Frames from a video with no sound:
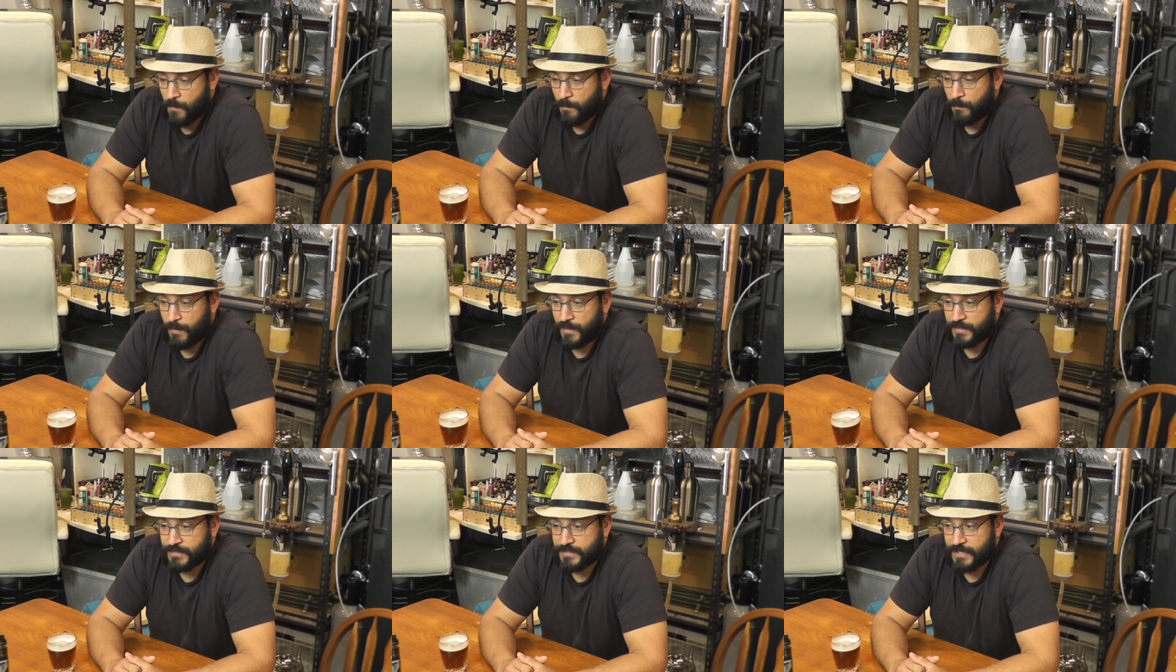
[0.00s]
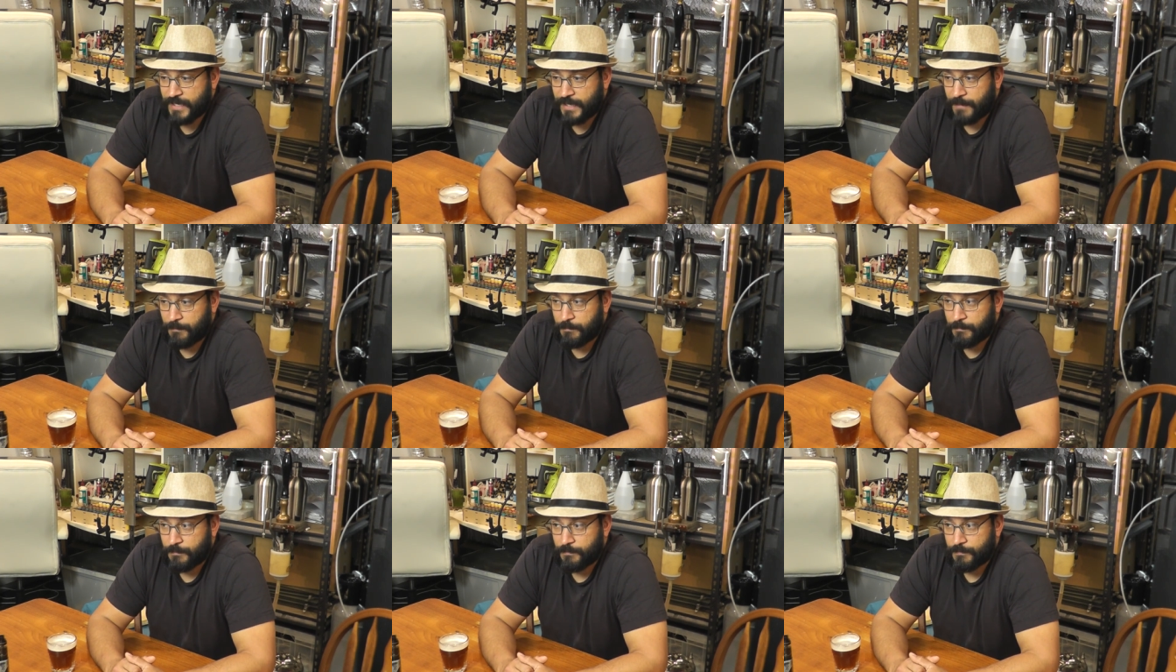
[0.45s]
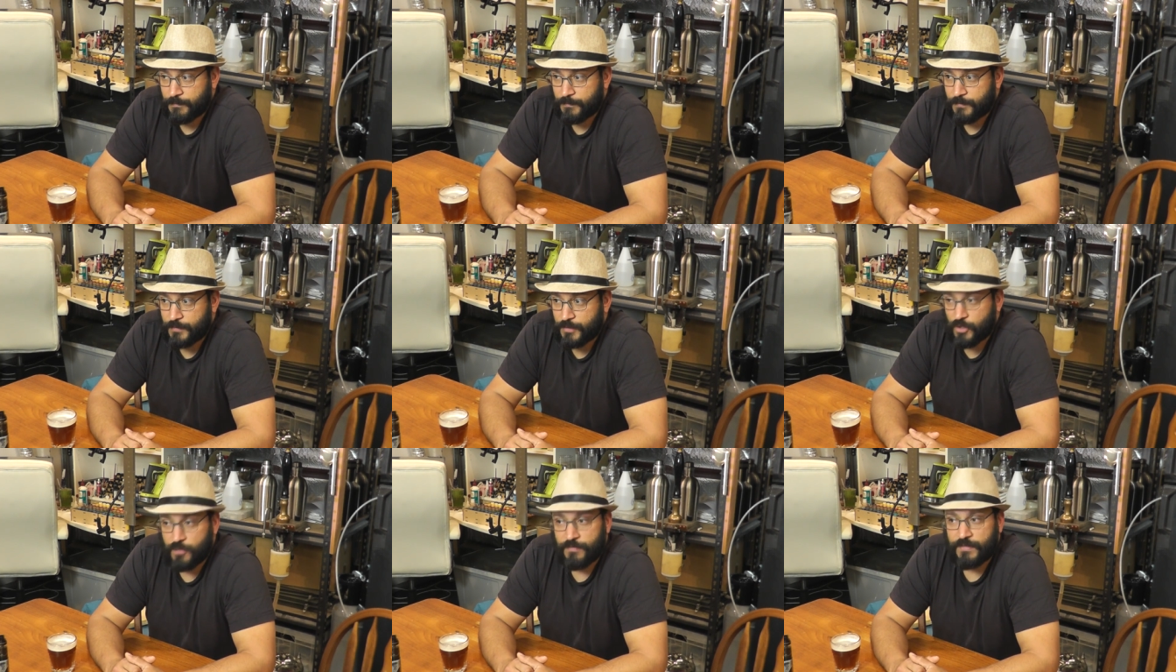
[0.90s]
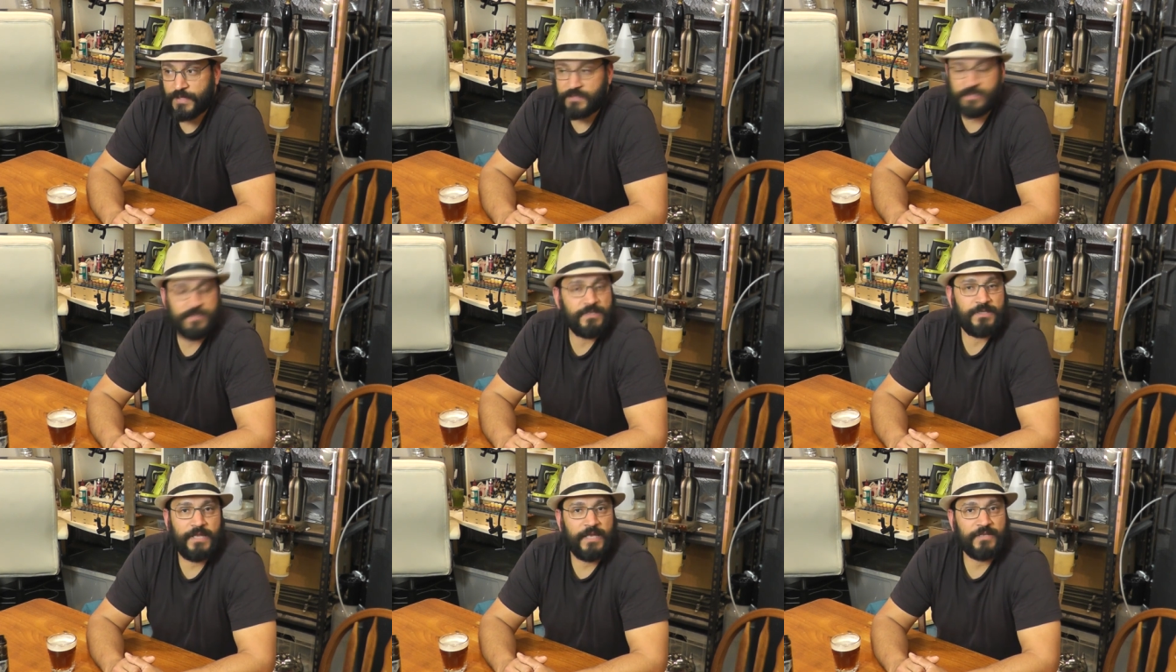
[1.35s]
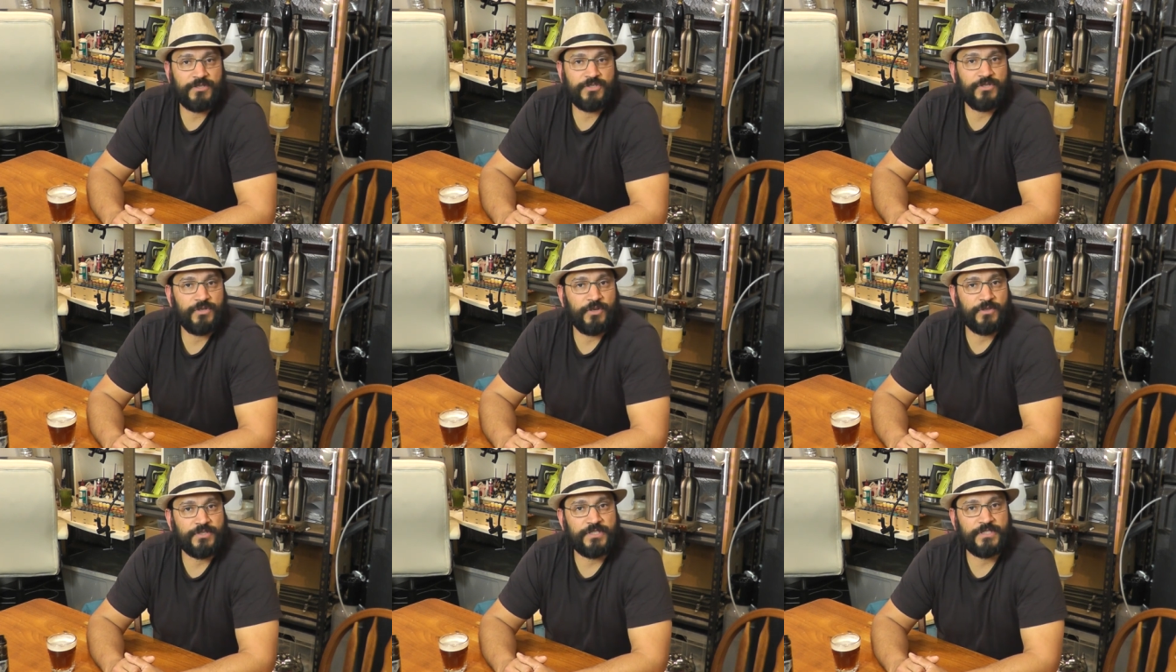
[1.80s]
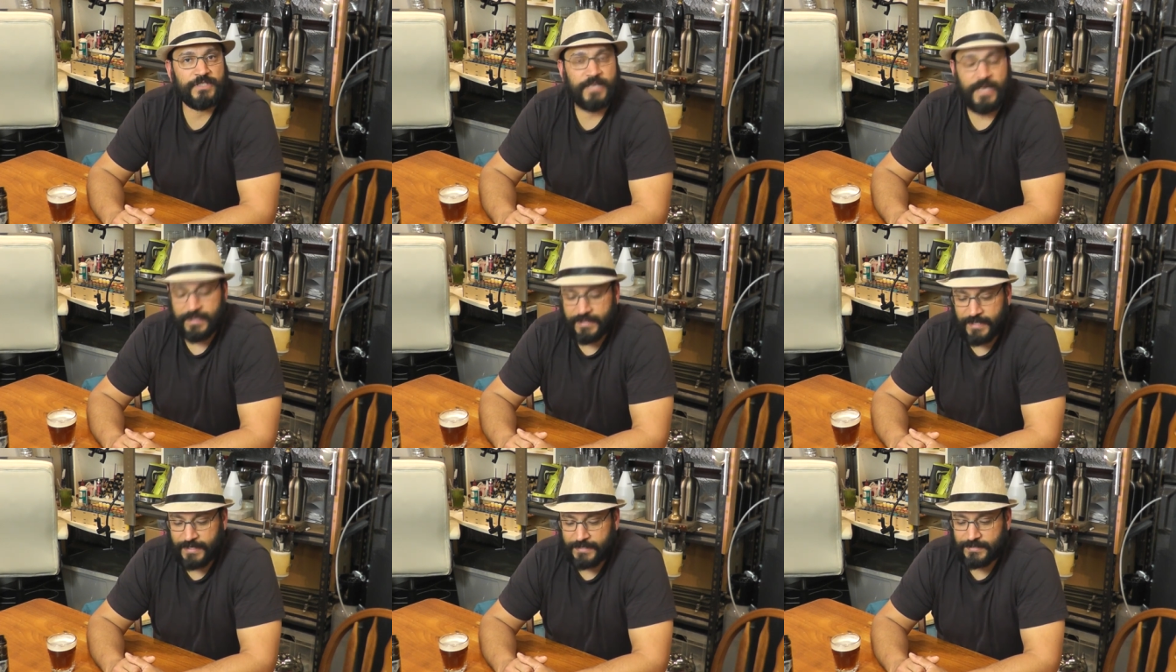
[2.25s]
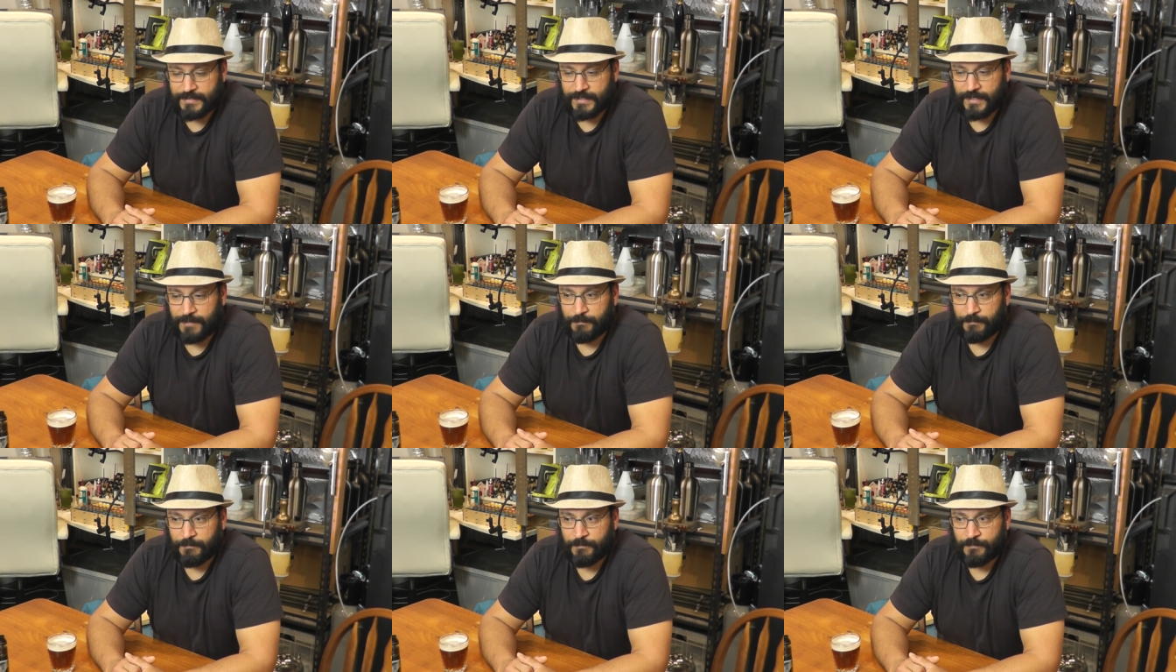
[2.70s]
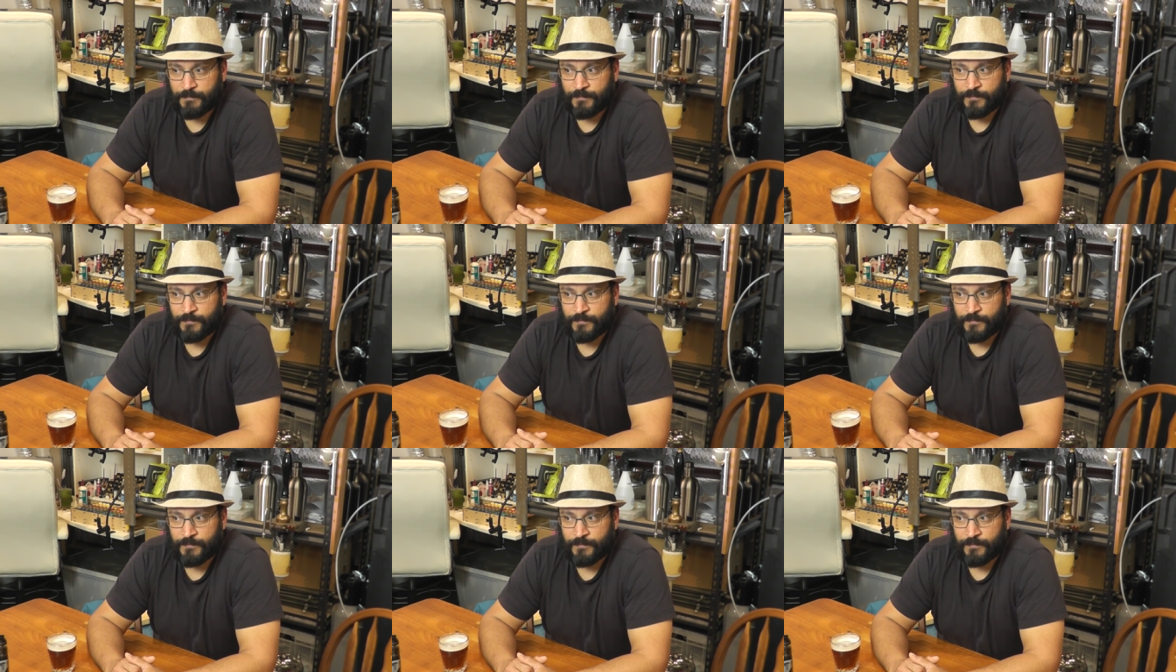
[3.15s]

But, um, you know, that's, that's not to say that, um,